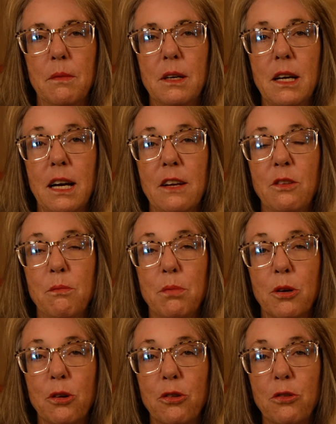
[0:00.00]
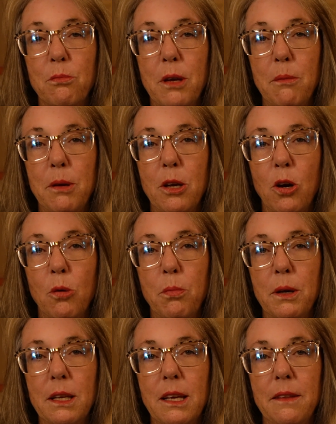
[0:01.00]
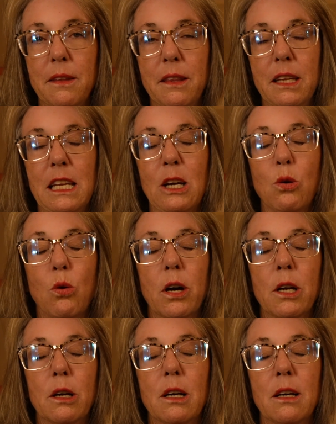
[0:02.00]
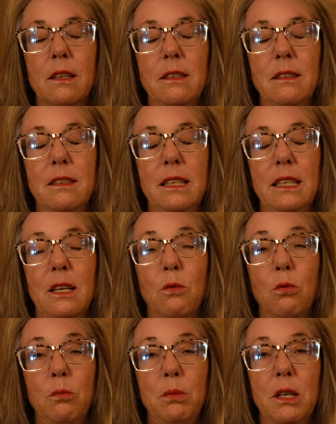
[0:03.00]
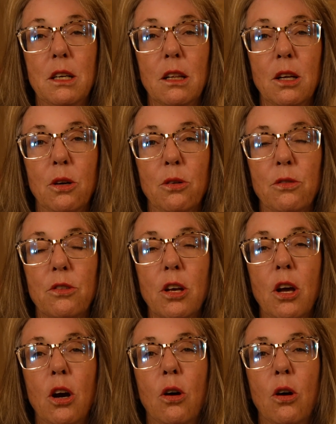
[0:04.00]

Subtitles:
Guy's Burgers may be open, and then the Iguana Cantina will be closed.